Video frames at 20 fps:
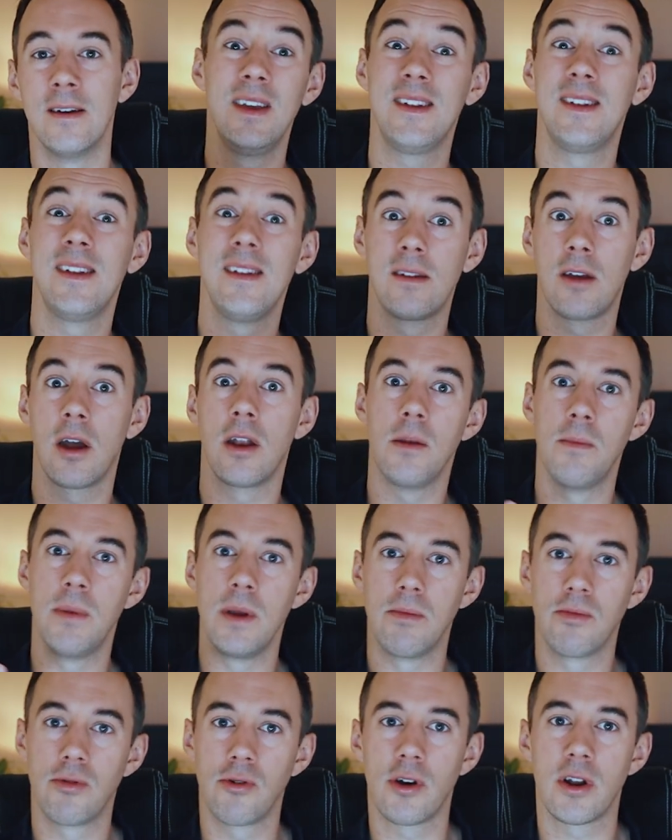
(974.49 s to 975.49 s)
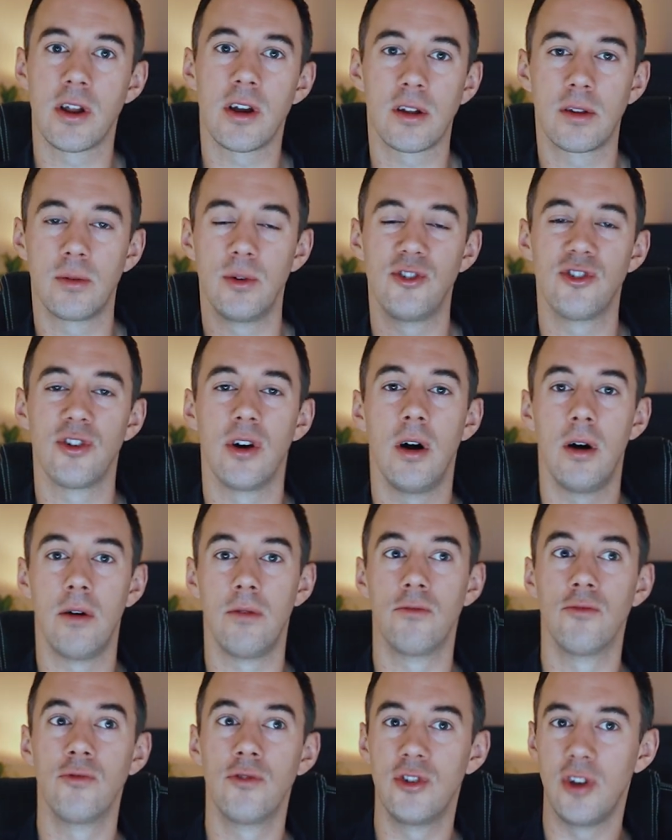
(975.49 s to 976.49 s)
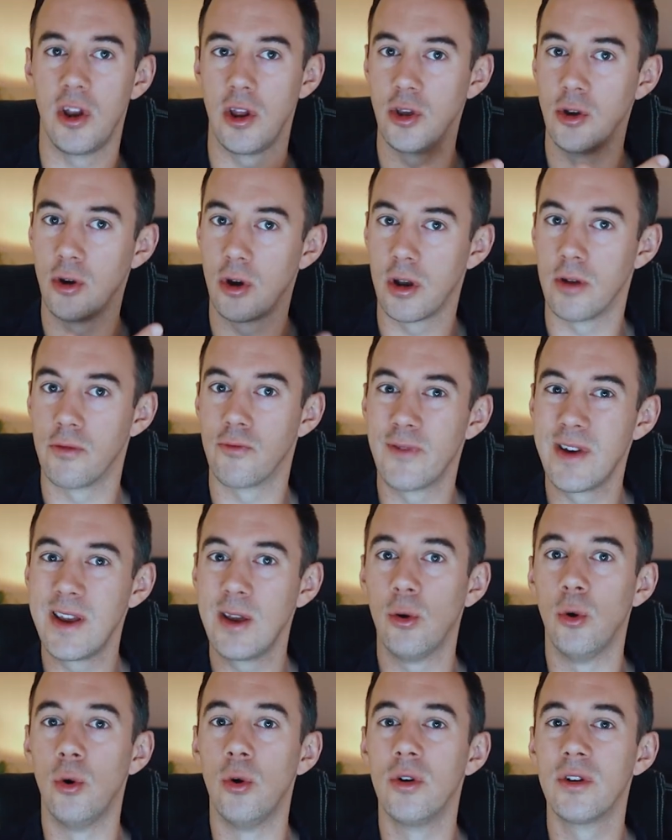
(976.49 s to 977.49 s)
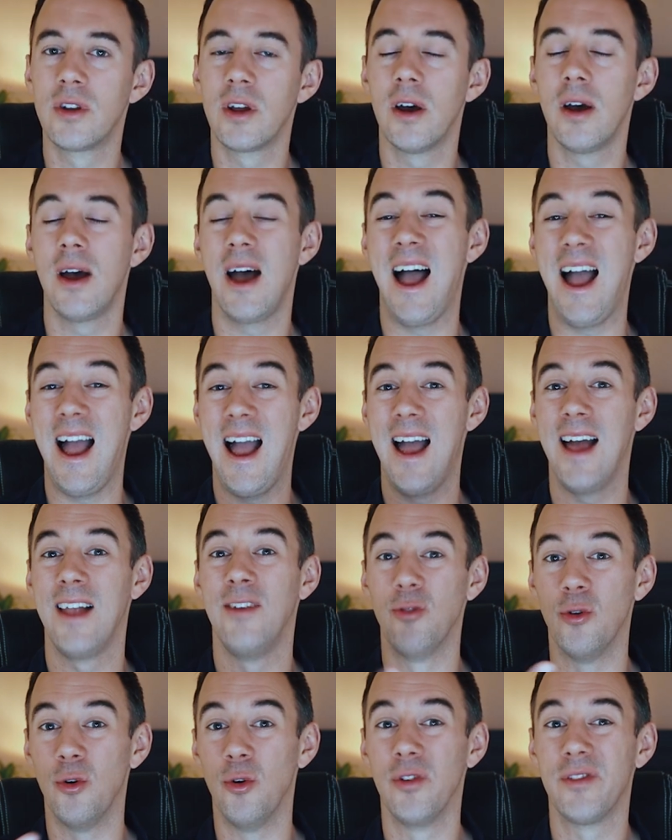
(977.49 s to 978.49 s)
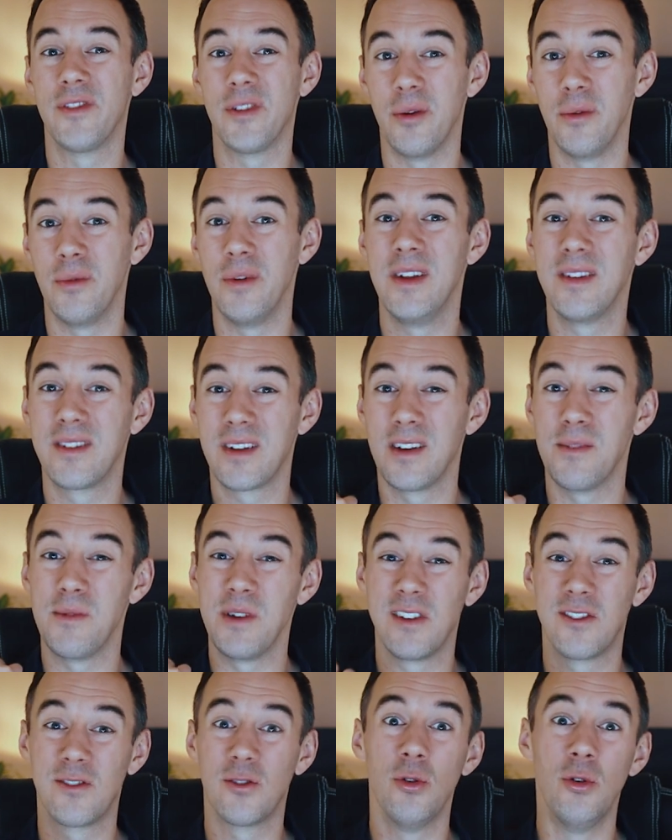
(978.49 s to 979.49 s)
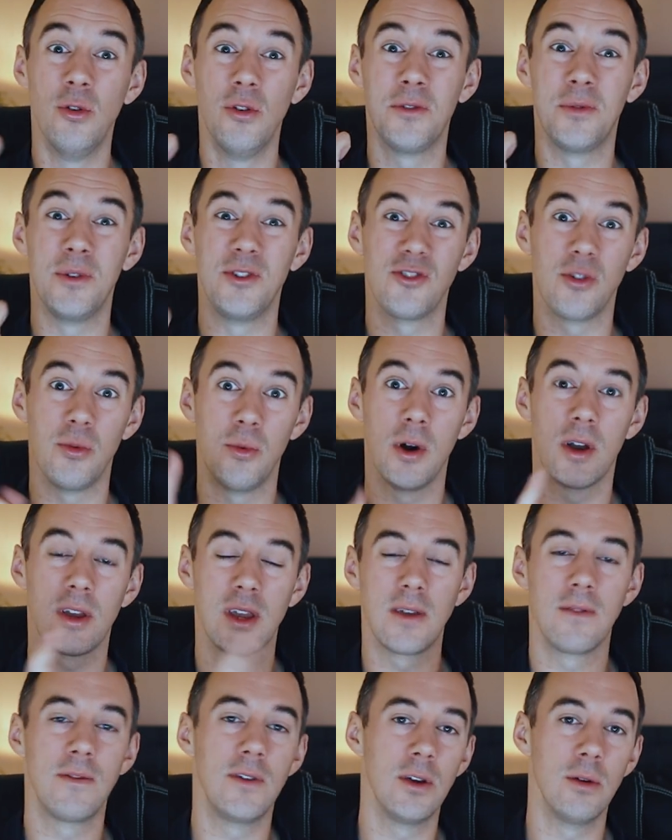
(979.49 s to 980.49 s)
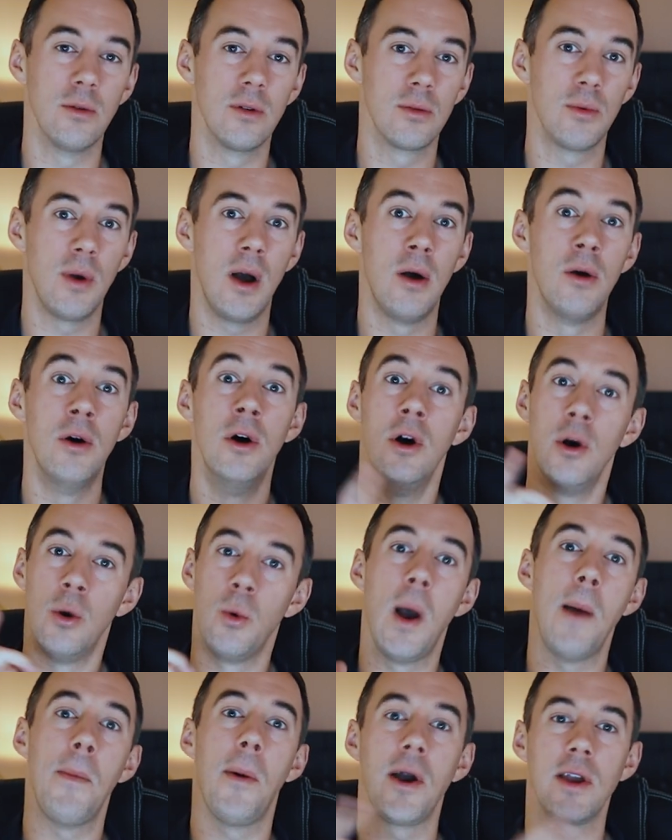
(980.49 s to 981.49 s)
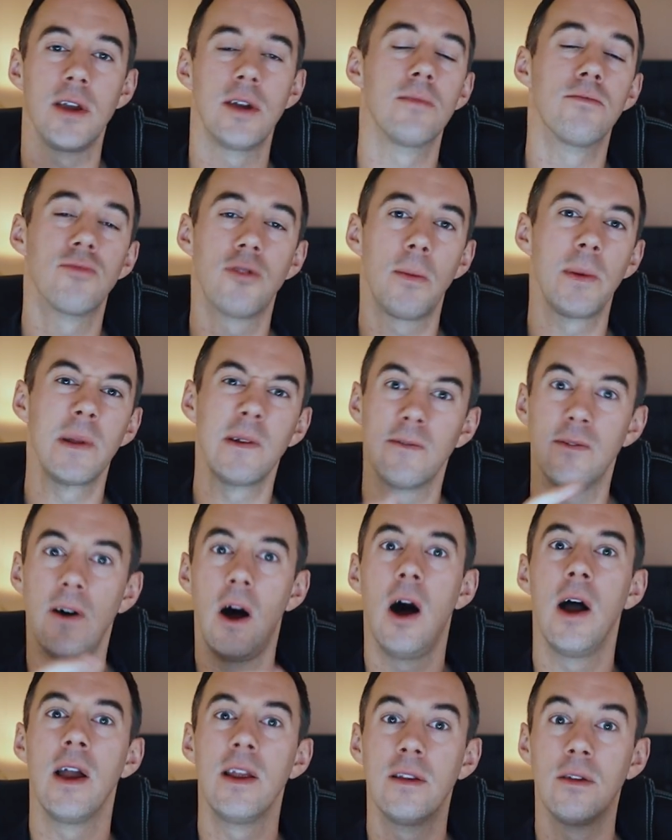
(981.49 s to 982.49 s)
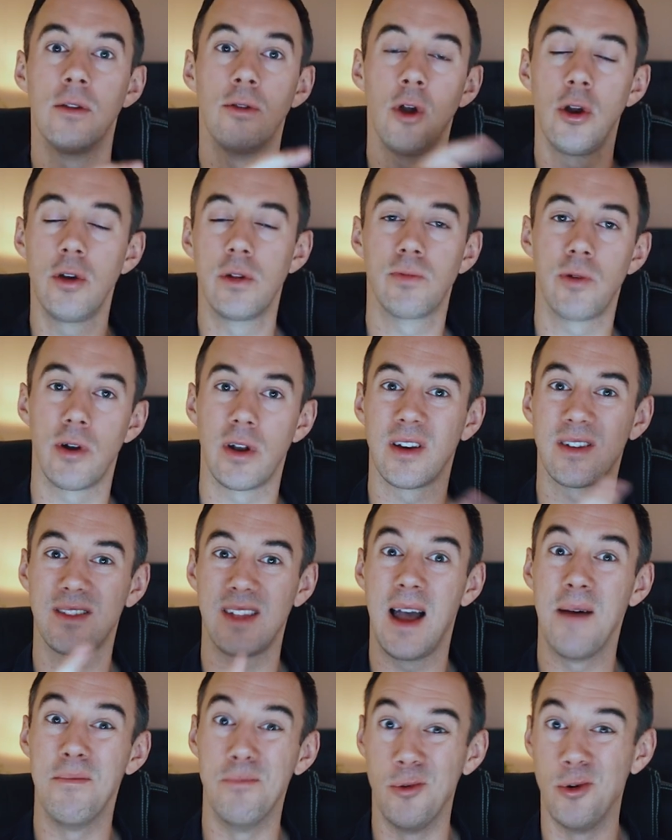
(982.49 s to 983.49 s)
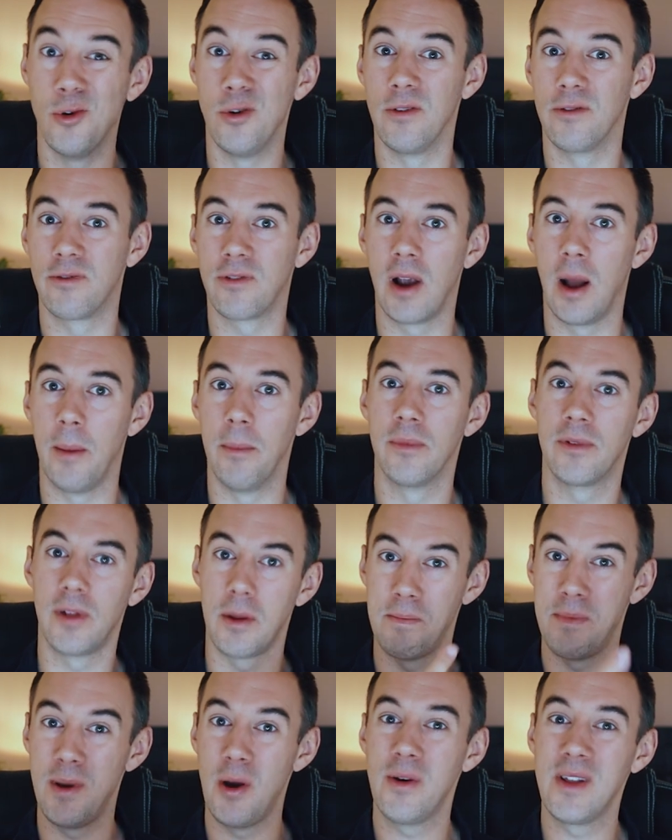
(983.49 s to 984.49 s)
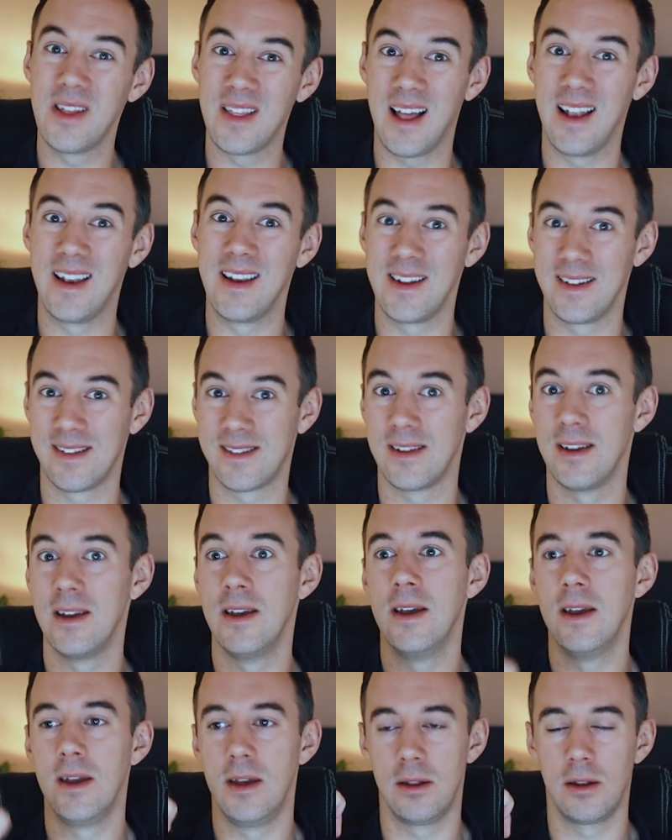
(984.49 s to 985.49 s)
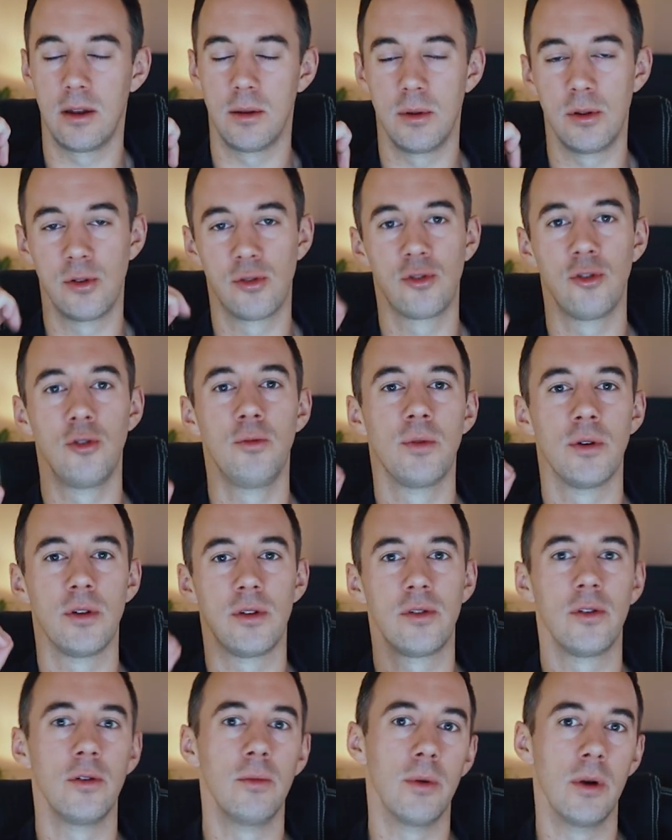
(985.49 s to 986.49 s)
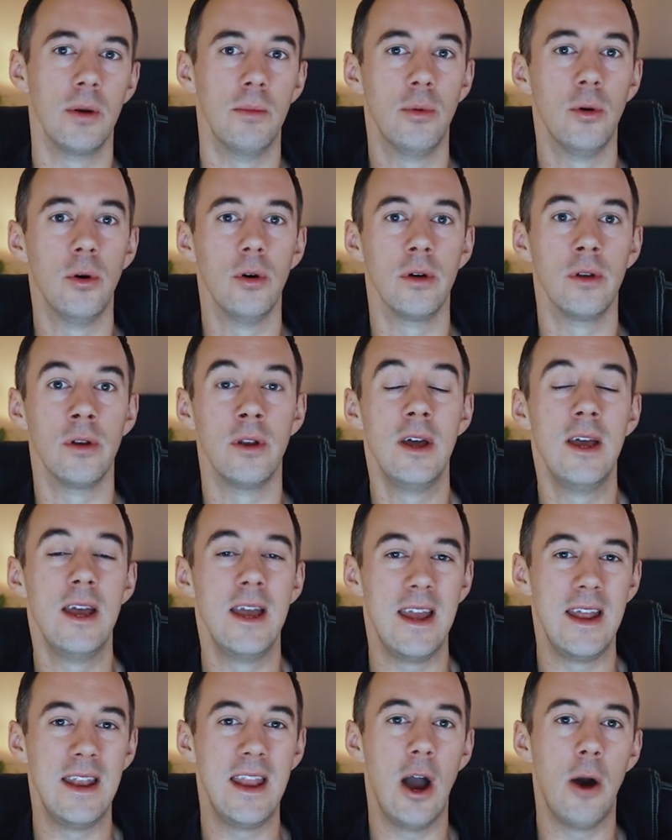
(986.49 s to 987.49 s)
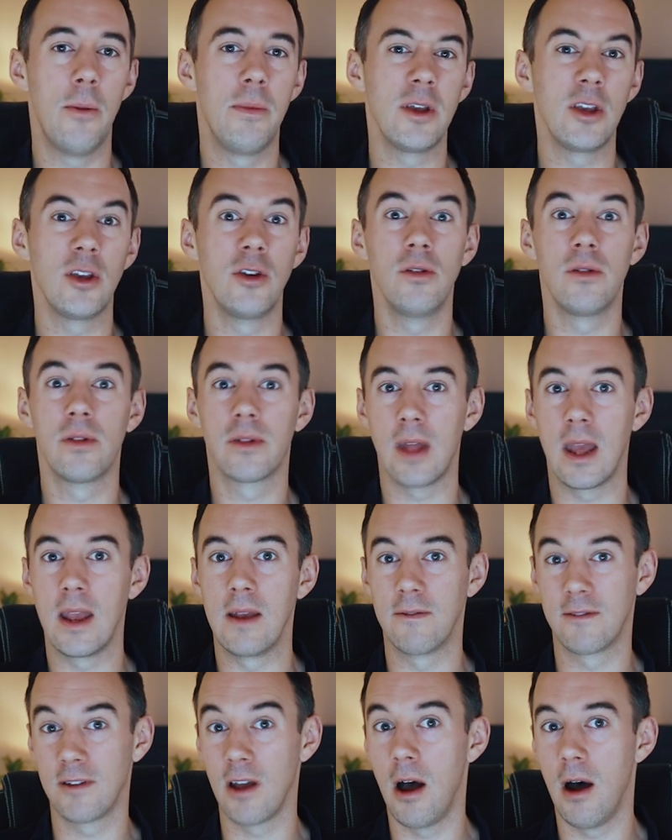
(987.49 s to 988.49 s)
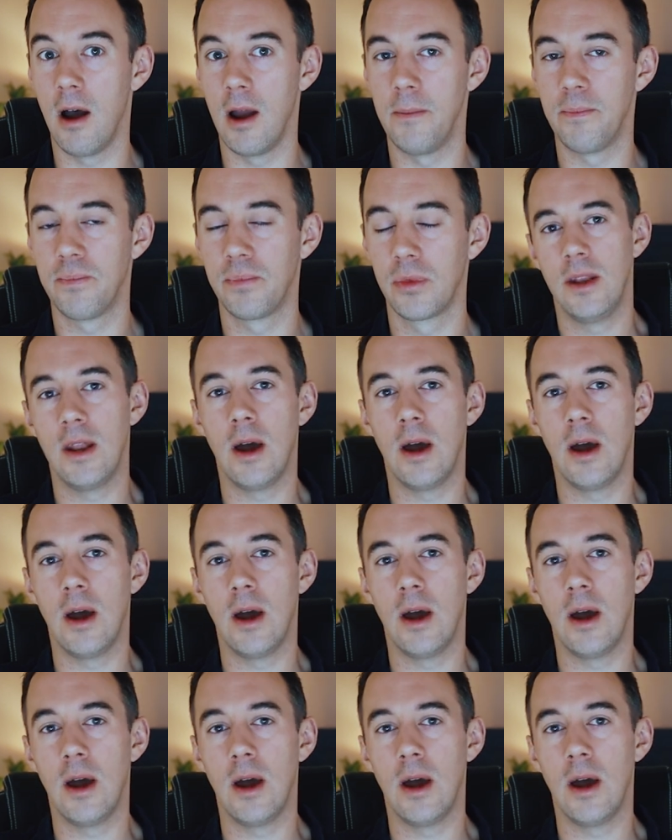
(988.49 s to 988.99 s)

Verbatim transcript: This is going to be products which are, you know, you're going to reorder and also it's going to be stores which are working for you as well, whereby you can probably find those products and more from. So building that list is going to be super, super important in helping you save time.